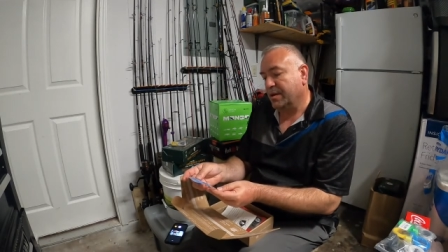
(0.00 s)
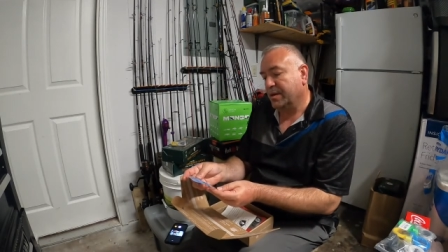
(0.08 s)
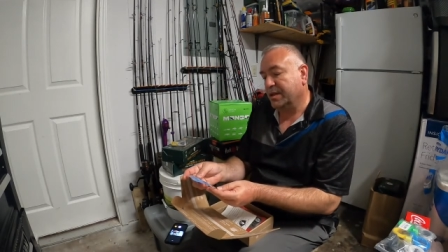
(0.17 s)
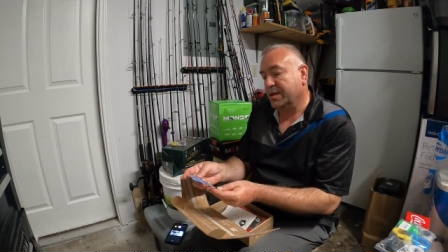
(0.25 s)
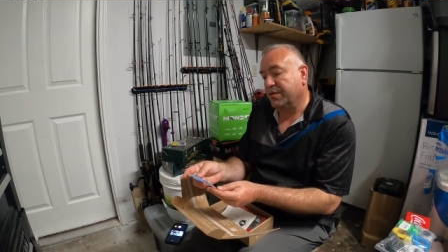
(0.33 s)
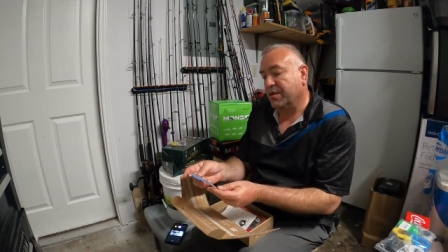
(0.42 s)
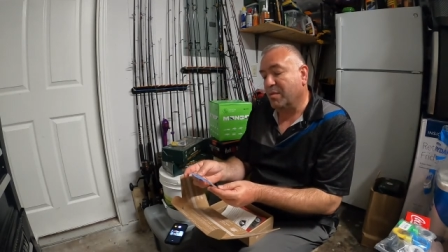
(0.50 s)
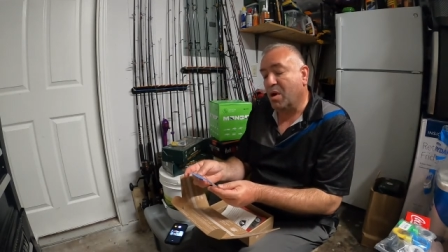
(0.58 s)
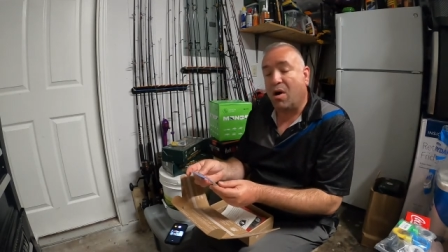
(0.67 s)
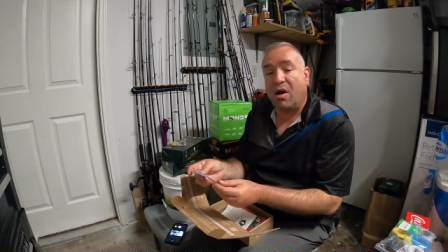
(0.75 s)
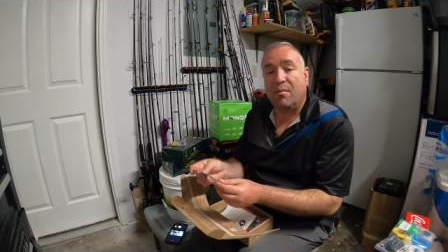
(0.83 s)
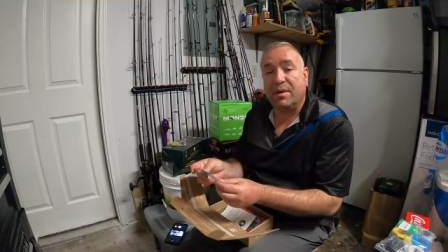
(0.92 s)
This is from
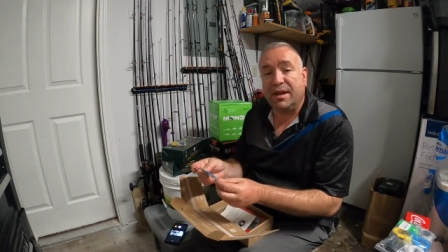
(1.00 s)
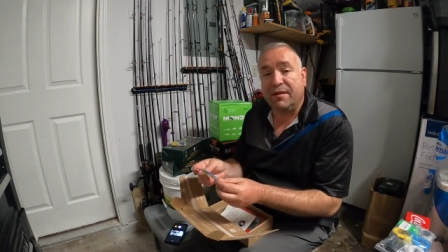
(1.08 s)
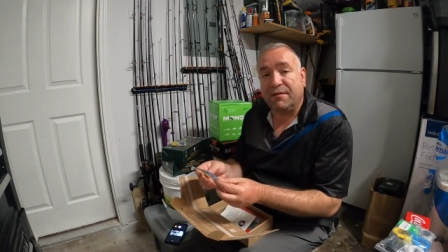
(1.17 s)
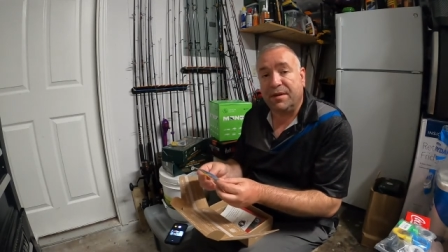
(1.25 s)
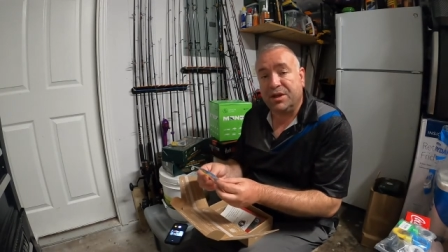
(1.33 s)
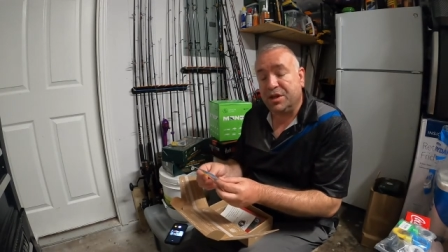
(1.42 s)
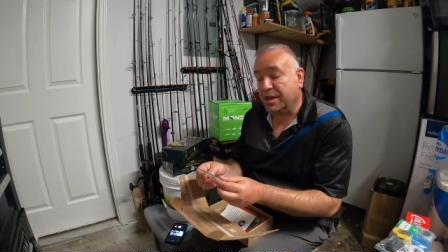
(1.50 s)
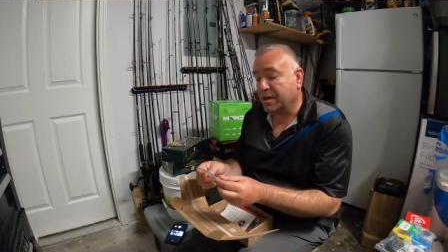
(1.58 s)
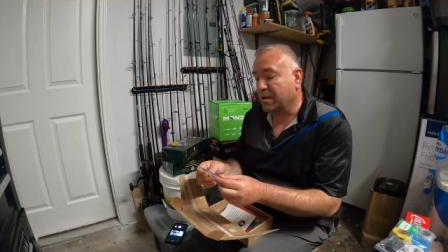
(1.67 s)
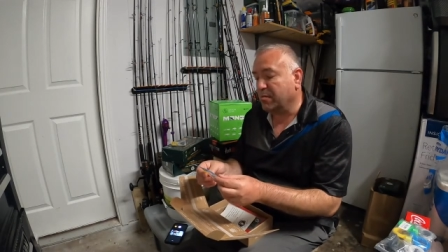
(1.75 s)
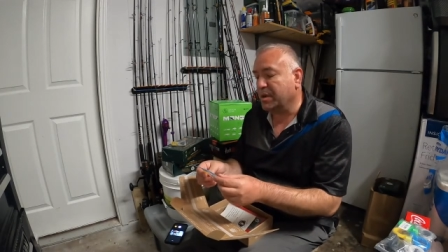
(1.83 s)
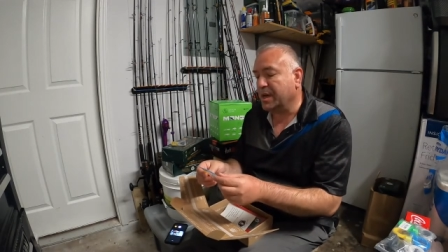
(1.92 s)
Harmony Fishing
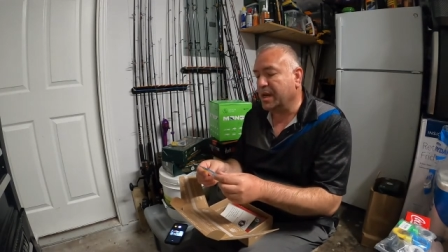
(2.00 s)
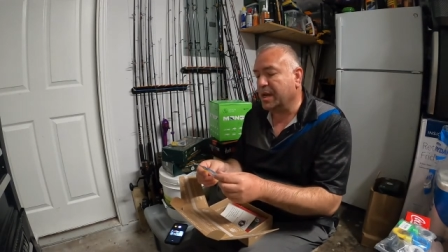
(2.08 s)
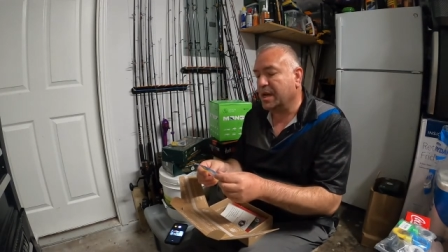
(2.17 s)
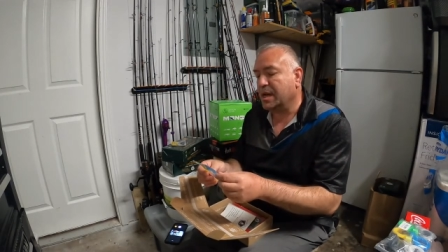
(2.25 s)
Company.